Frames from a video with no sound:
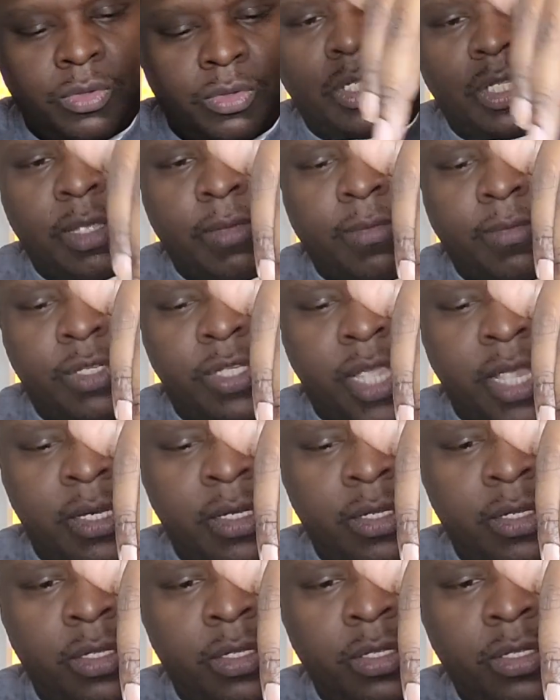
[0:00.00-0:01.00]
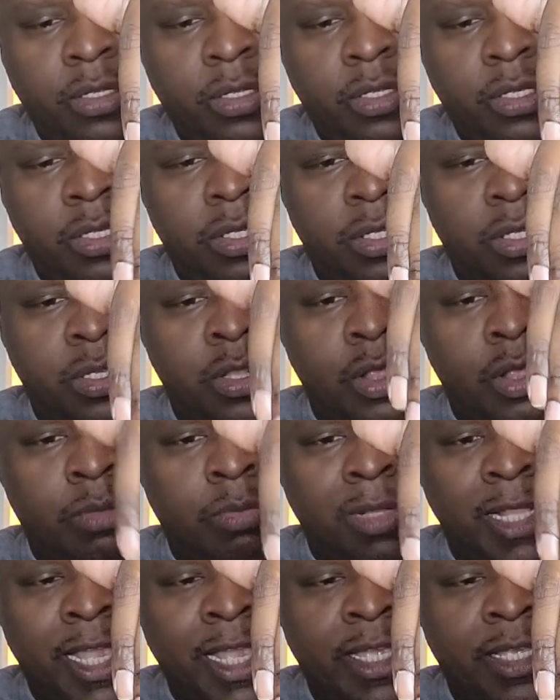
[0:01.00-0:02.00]
except for Chyna. She's in all
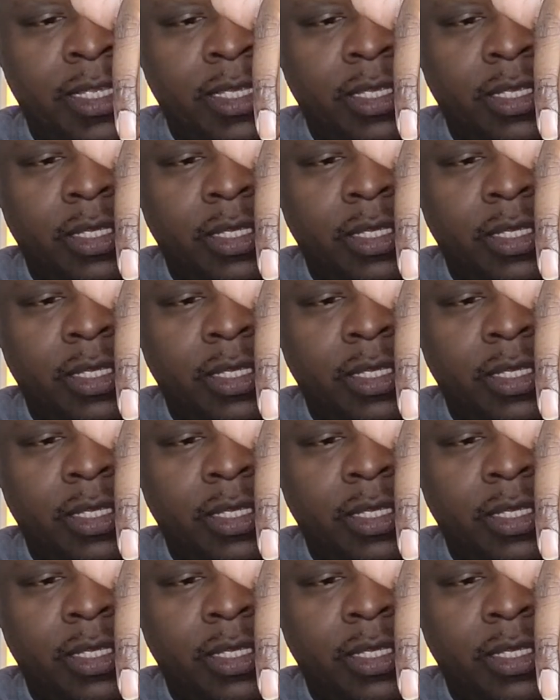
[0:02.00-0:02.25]
black.